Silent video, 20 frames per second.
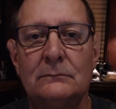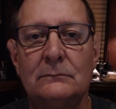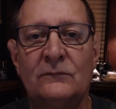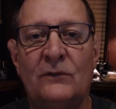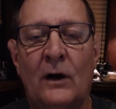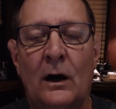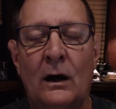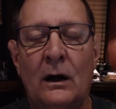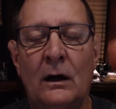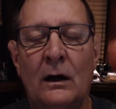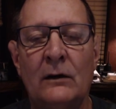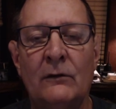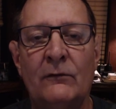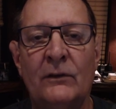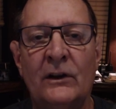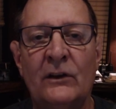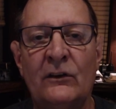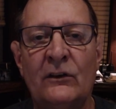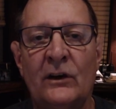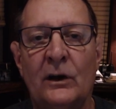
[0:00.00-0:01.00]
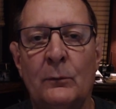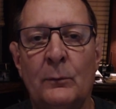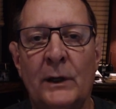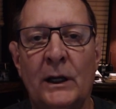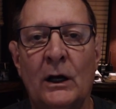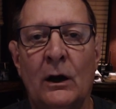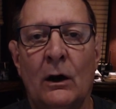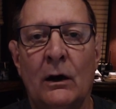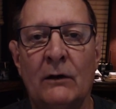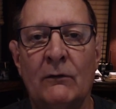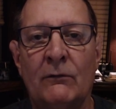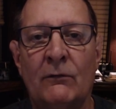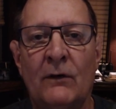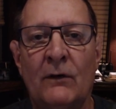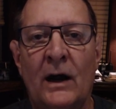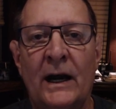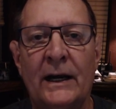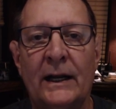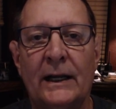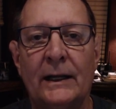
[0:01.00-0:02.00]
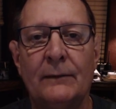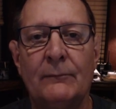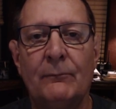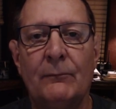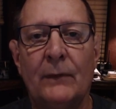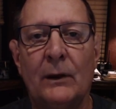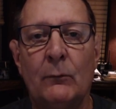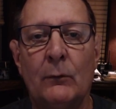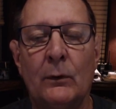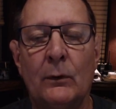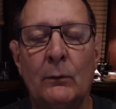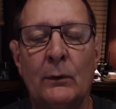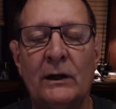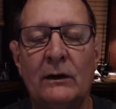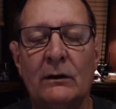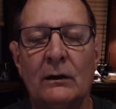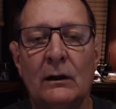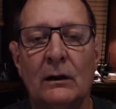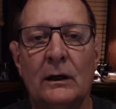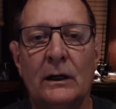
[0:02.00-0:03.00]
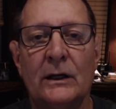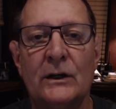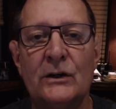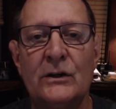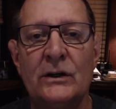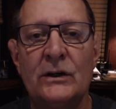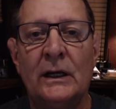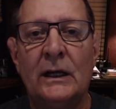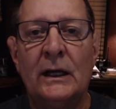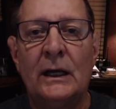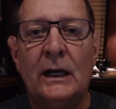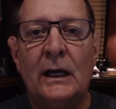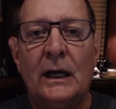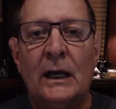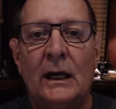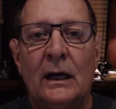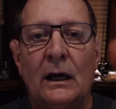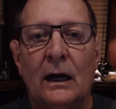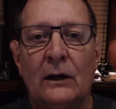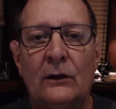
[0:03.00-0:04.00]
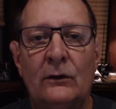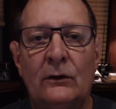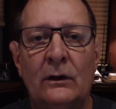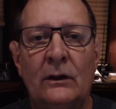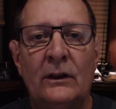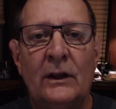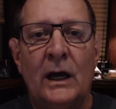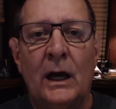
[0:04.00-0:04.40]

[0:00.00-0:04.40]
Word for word: Farhan visited me on Friday and we went to lunch. I took the